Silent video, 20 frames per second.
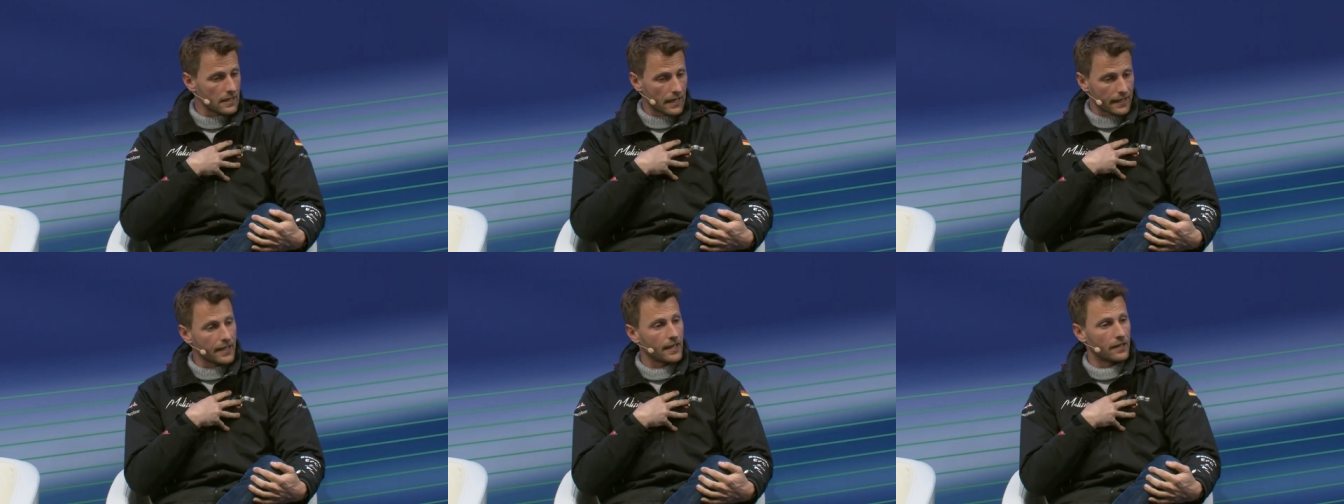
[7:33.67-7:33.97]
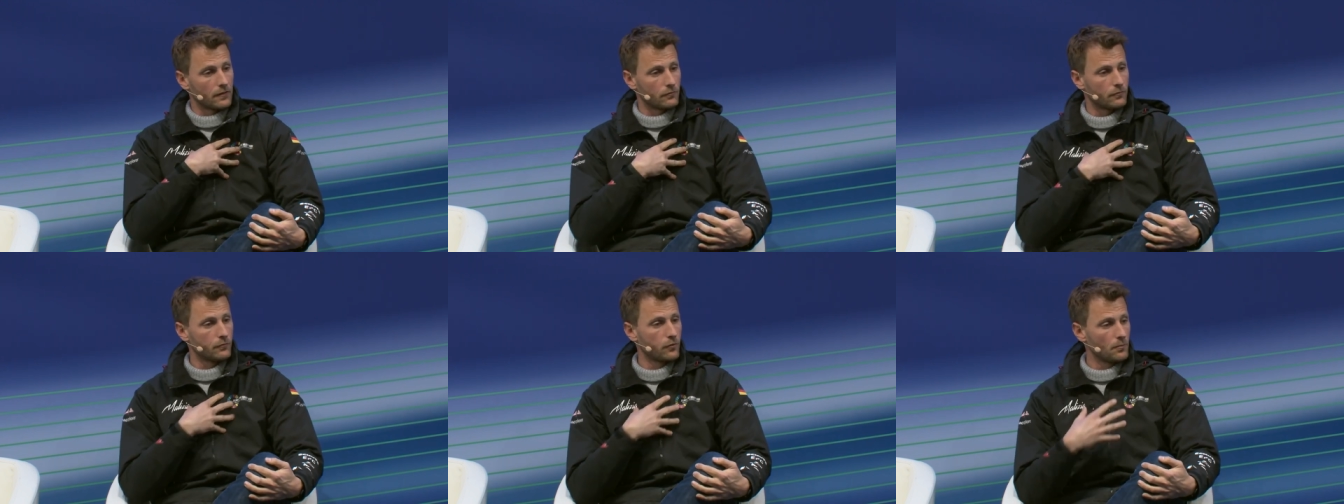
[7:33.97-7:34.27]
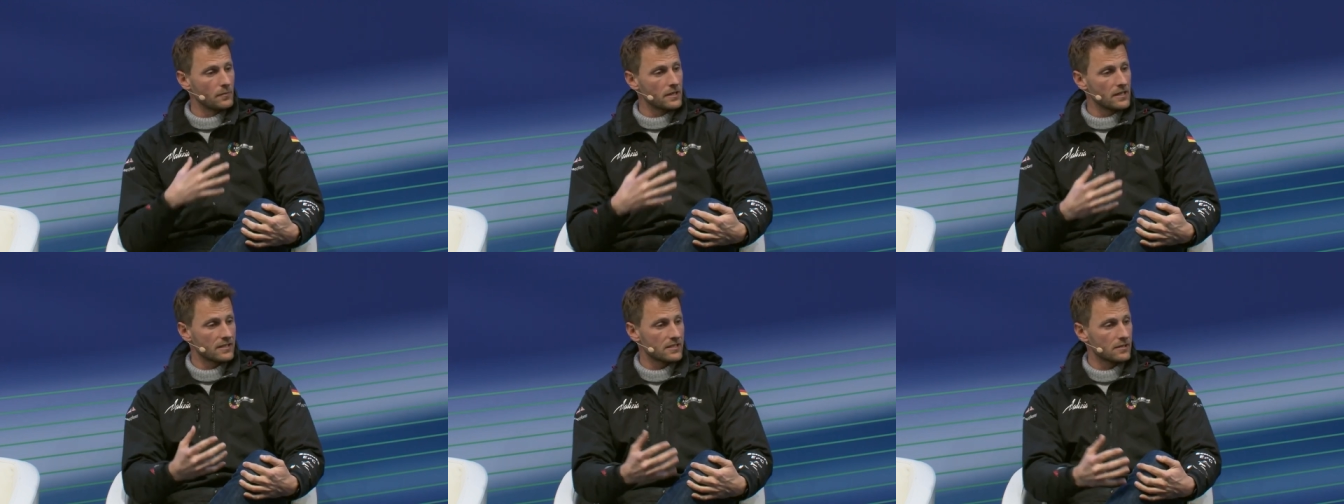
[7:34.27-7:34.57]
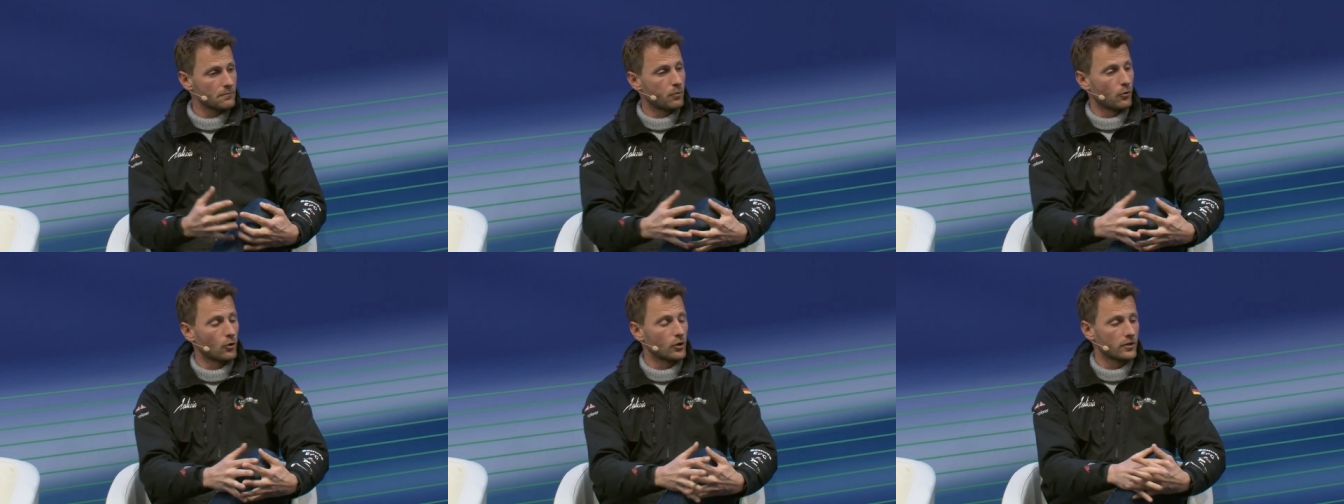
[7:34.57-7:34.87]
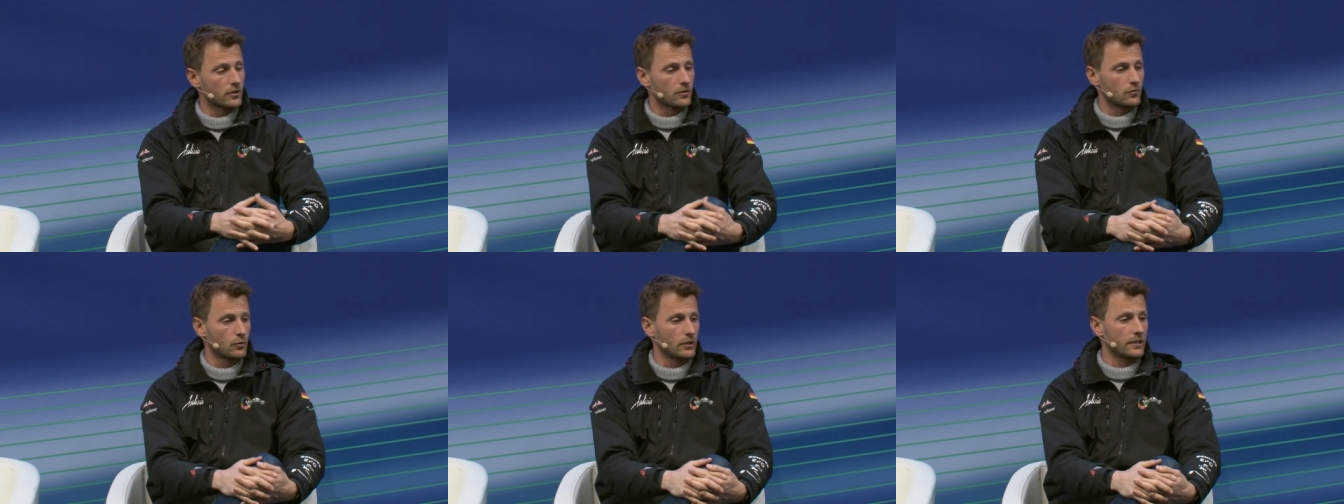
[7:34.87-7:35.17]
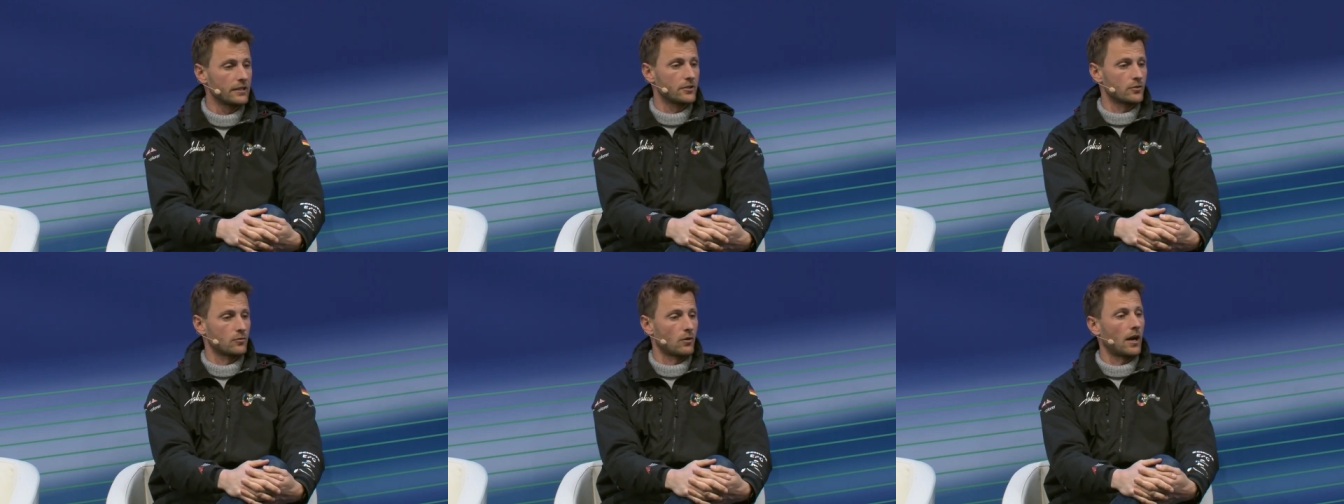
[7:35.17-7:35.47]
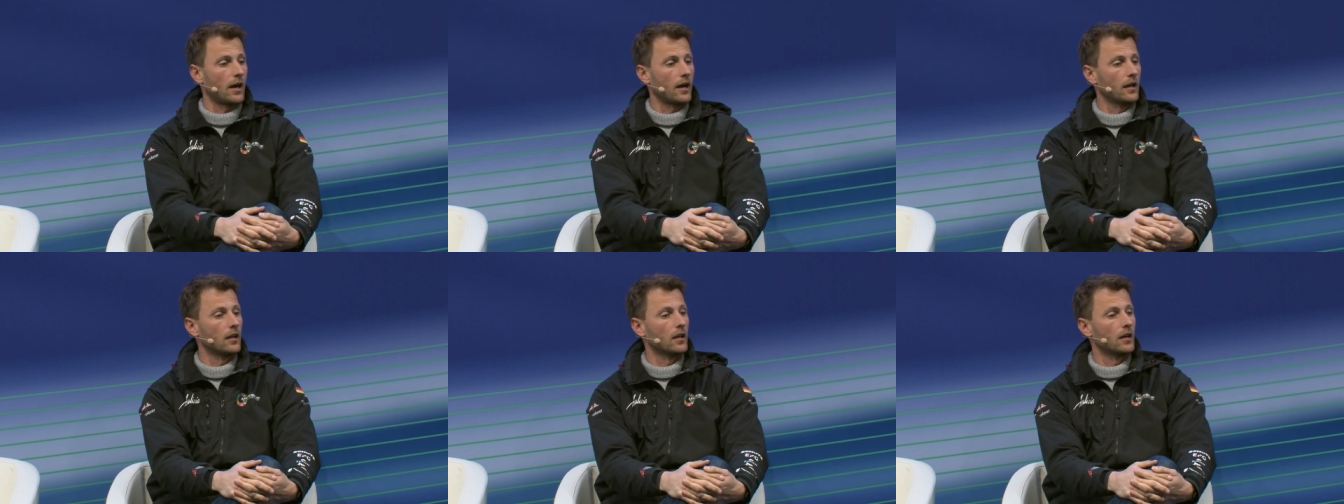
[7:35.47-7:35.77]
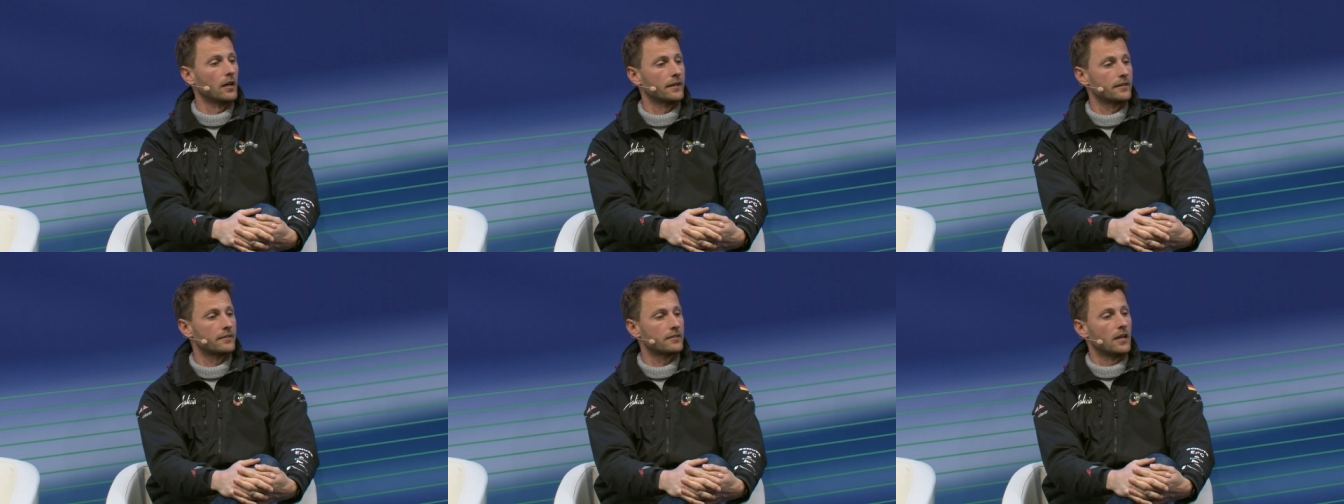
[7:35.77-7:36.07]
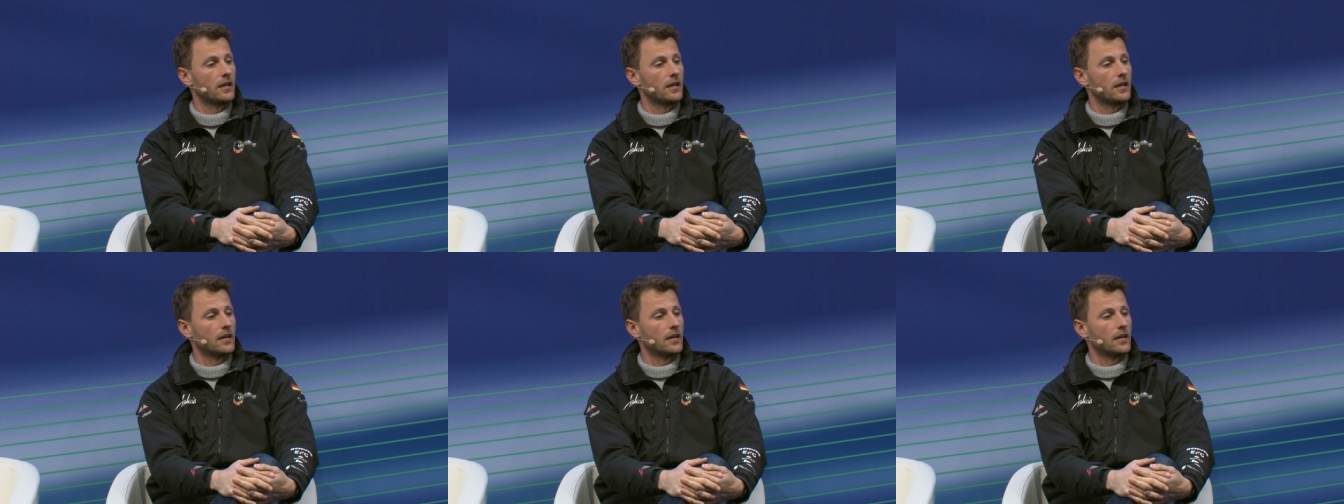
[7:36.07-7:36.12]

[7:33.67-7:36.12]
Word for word: again for me it's important really to highlight